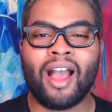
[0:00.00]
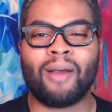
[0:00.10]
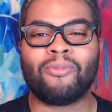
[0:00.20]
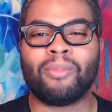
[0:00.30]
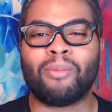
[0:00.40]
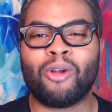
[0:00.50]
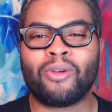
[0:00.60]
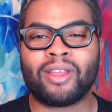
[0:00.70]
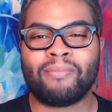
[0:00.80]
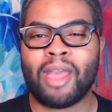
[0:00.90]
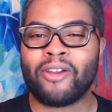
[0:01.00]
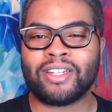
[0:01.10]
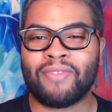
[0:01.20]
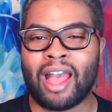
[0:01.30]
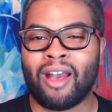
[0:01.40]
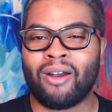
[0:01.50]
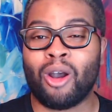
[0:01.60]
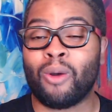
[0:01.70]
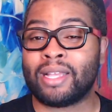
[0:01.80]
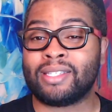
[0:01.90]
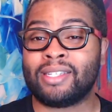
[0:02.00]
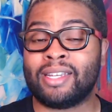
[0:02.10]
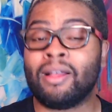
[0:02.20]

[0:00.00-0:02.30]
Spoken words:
From the Broken Marriage Vow OST.